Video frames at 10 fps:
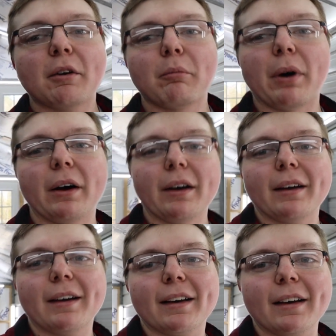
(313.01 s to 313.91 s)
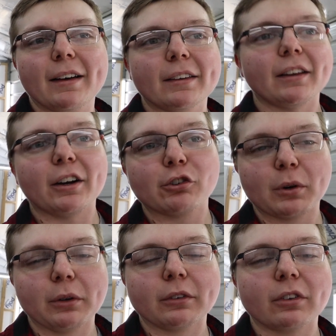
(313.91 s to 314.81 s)
but they're
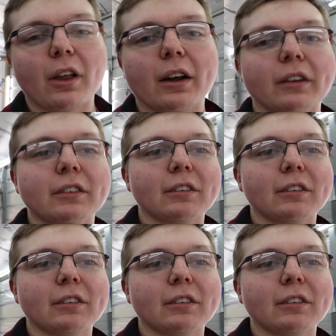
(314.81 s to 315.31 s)
drilled and slotted.